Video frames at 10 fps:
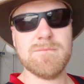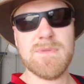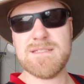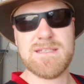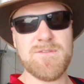
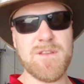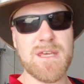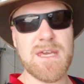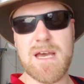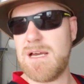It's
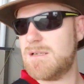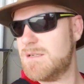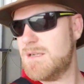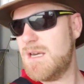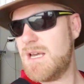definitely a
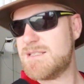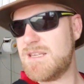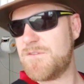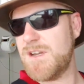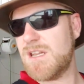
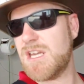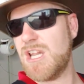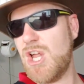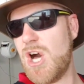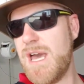
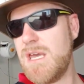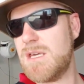lie.